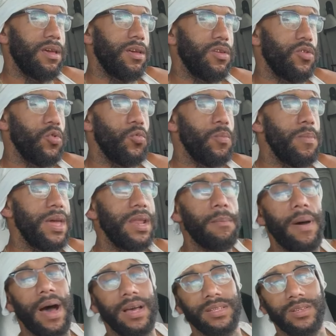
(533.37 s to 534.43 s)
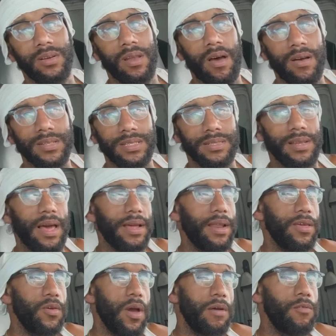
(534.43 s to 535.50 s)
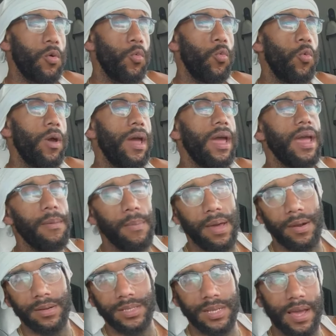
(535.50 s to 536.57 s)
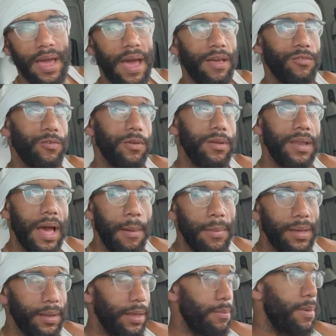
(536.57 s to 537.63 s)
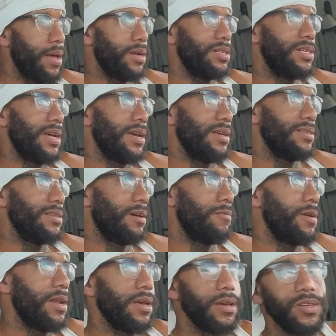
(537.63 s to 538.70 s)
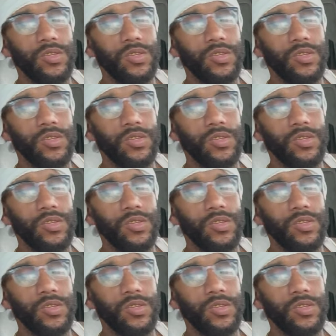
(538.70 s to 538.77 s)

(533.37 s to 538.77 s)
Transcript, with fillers: you minimize your losses like that. You have a way better chance, astronomically better chance of hitting a